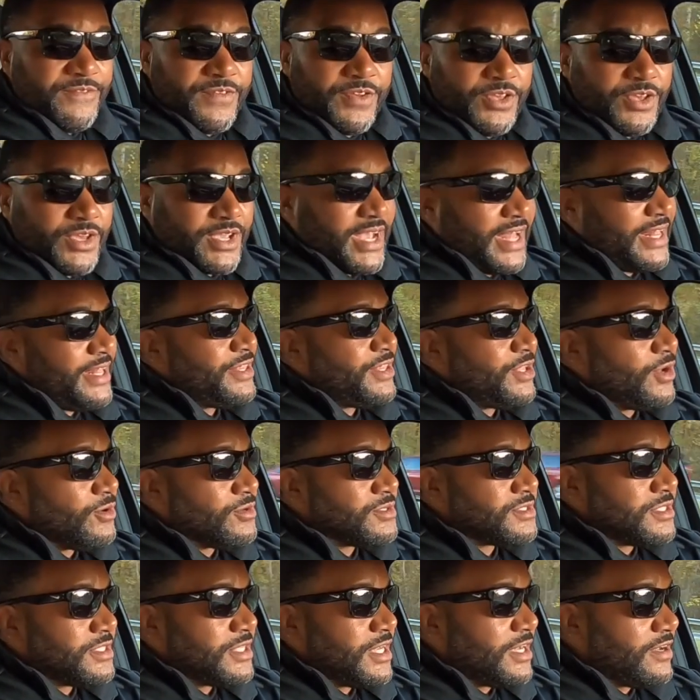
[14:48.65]
feel you kind of
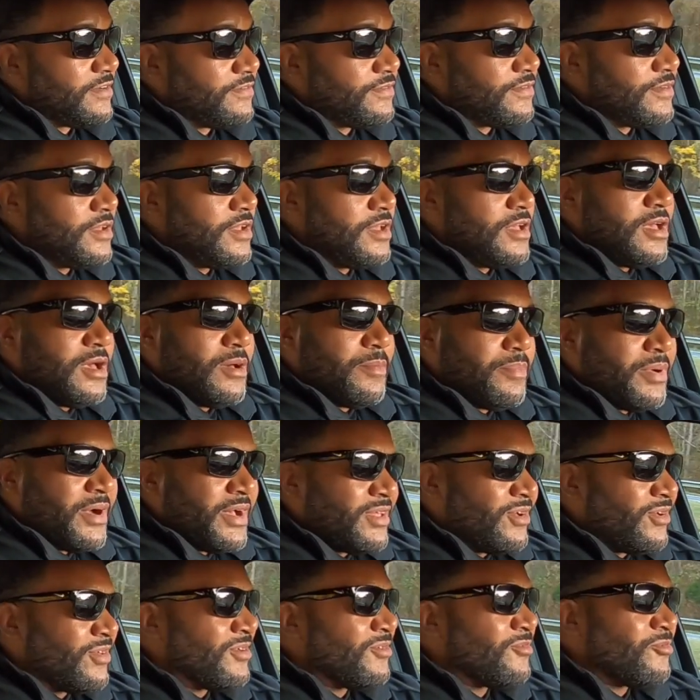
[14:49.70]
dozing off.
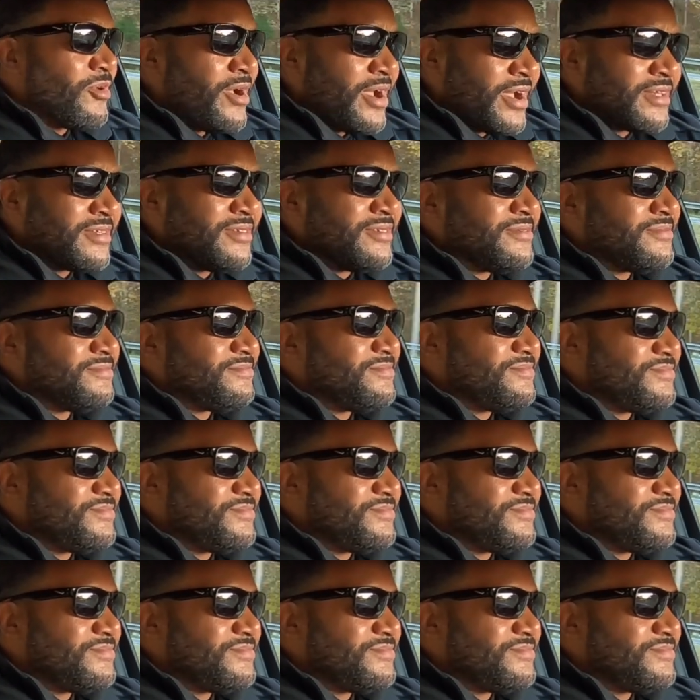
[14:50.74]
But on a regular